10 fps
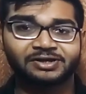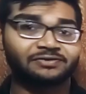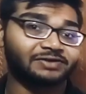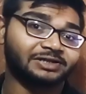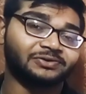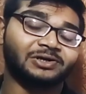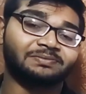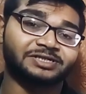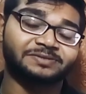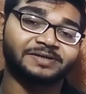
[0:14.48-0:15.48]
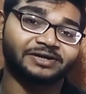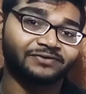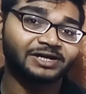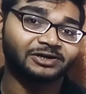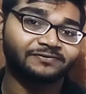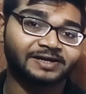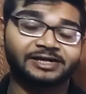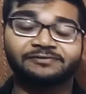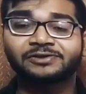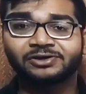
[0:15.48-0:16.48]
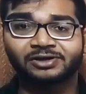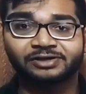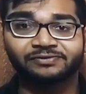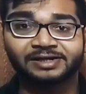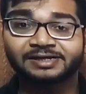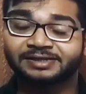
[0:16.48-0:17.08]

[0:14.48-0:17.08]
Well, you all must be aware of, and if you are not aware,